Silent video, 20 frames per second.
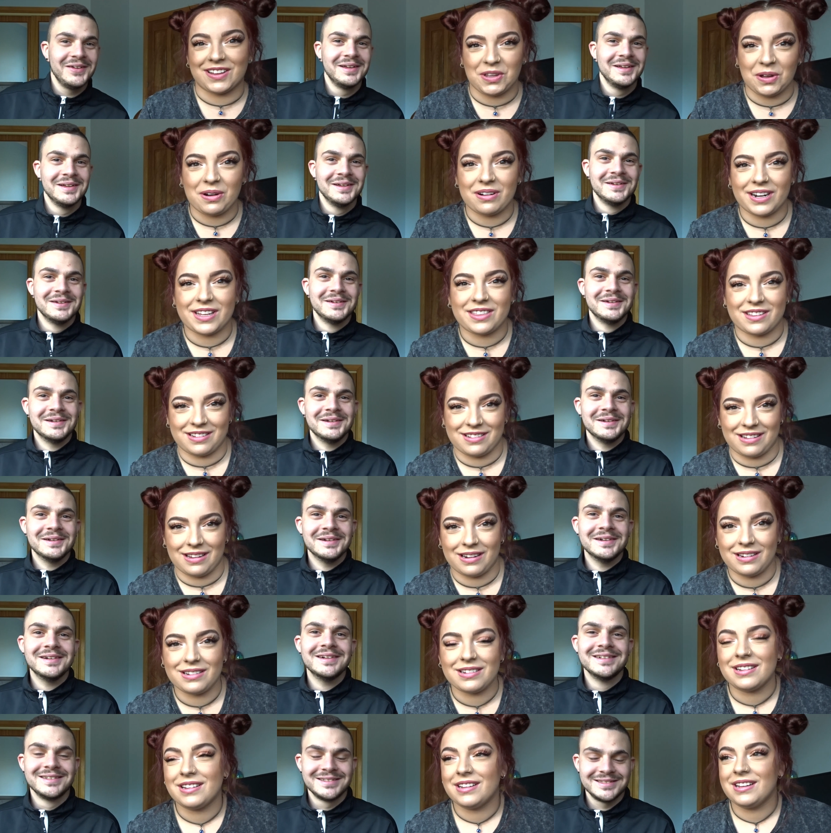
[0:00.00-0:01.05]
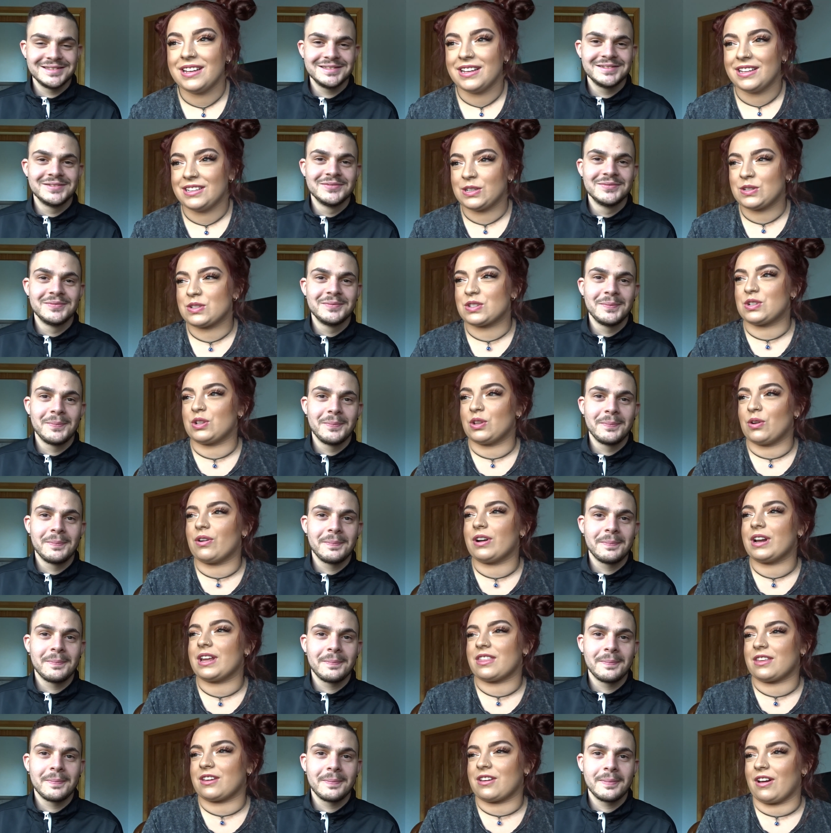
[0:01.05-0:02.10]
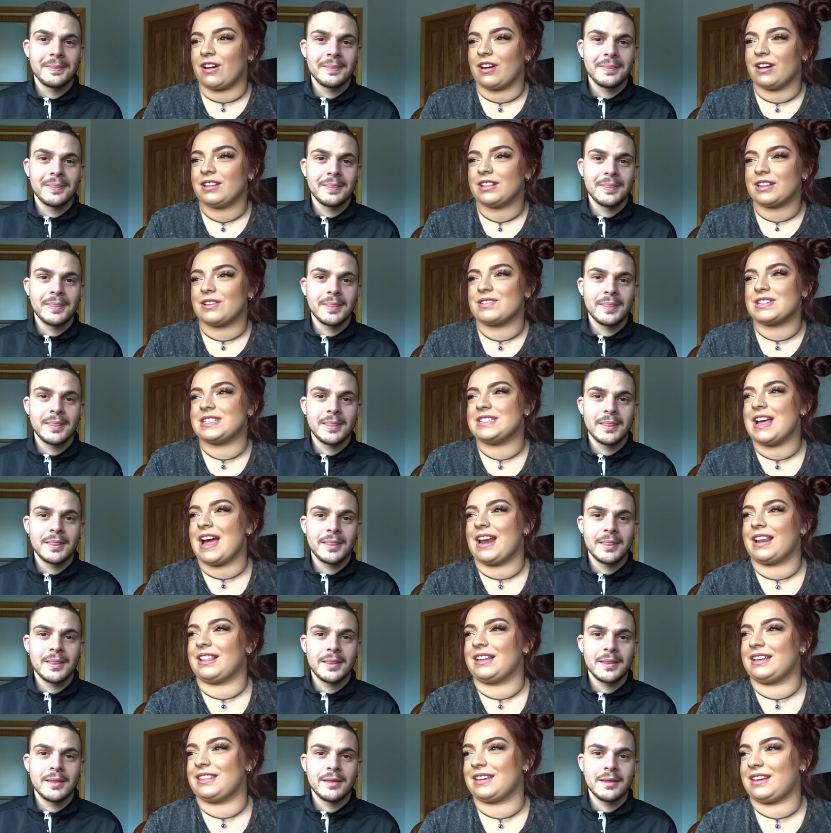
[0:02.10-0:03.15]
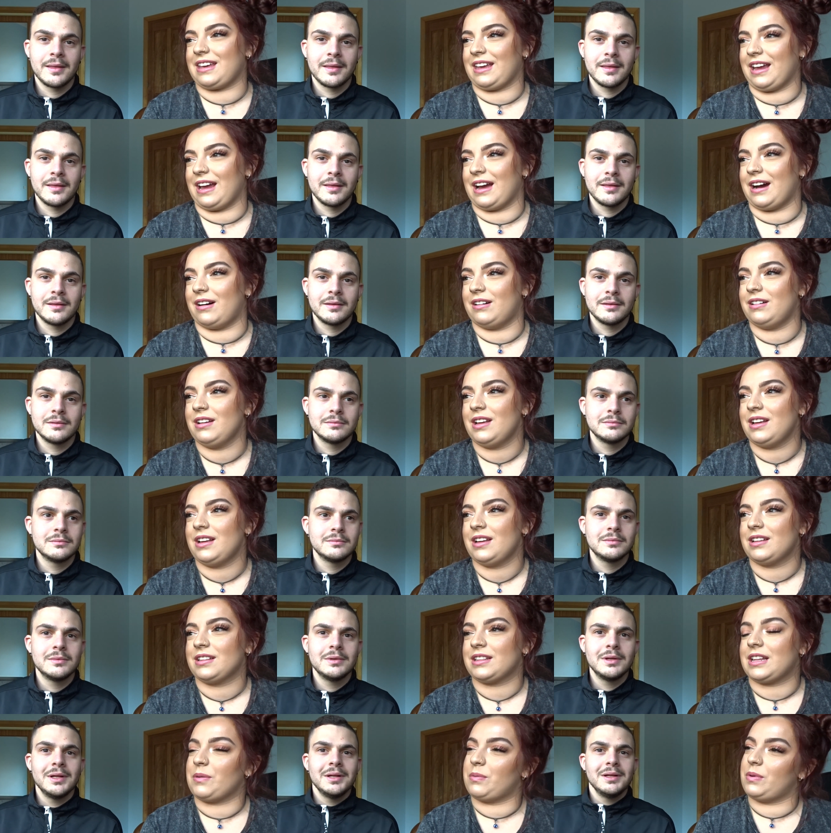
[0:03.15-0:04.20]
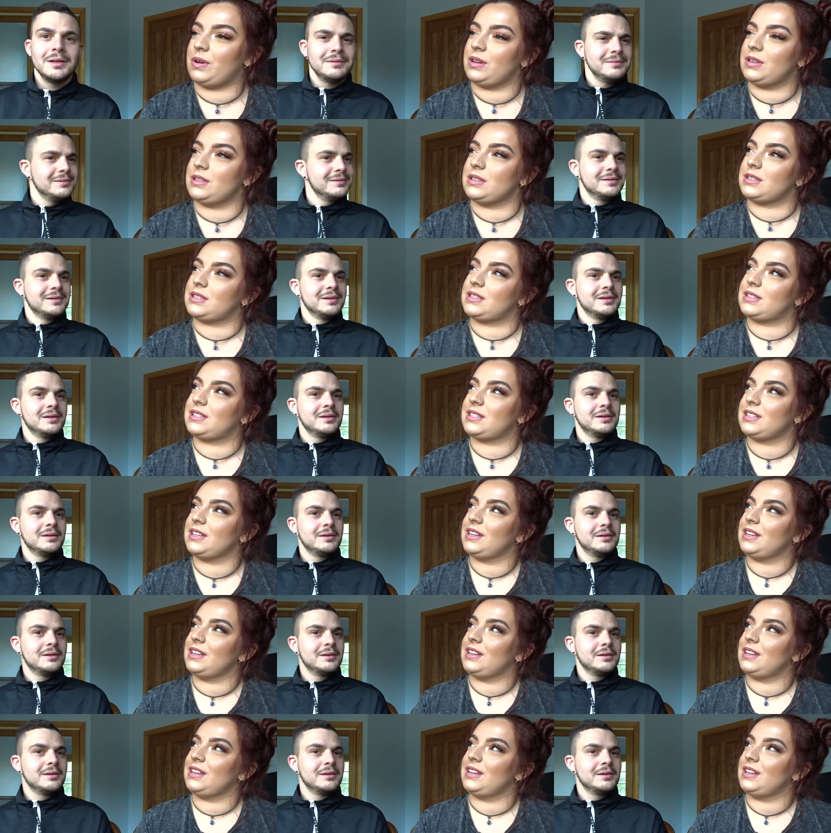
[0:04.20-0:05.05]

Speaker 1: Gloria the gloat. There was Gloria the goat. There was Natalie the cow. There was